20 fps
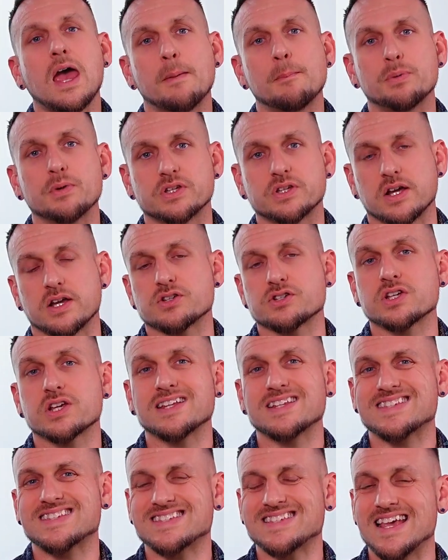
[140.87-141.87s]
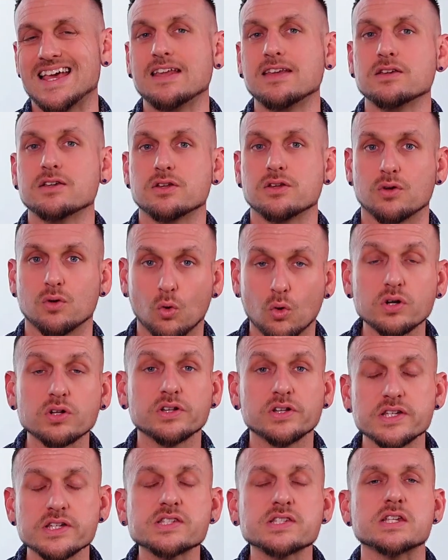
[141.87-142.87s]
and potentially can send your
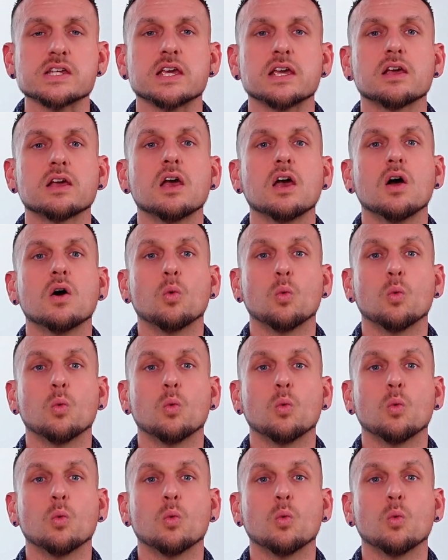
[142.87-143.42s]
listing